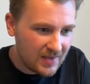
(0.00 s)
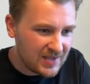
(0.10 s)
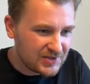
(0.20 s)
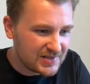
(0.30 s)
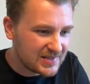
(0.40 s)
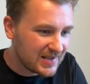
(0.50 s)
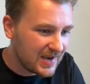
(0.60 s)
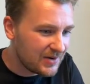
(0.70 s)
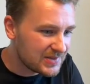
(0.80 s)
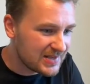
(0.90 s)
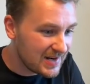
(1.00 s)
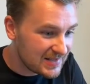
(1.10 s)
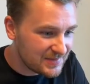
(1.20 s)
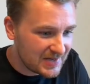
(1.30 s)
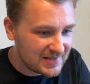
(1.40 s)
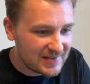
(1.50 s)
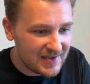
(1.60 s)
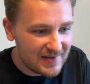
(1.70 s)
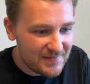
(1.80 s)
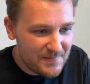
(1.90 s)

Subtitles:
Interesting. I was not expecting that.